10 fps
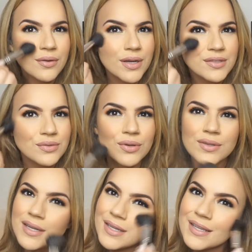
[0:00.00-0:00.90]
nice
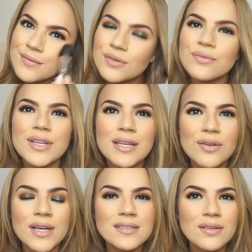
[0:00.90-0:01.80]
on, and it gives a really
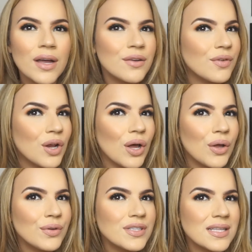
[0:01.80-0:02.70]
nice kind of
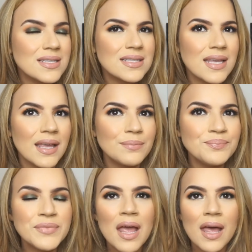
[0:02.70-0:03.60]
glow to the skin.
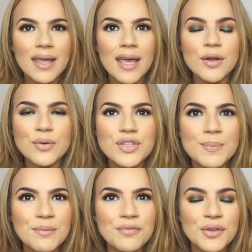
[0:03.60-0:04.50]
Again, I'll
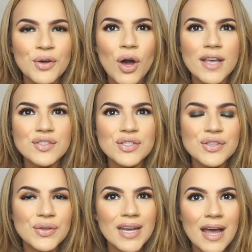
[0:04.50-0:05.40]
zoom in for you guys just
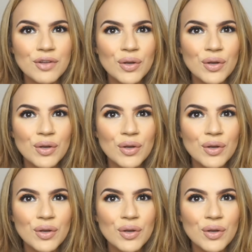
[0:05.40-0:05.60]
so you can have a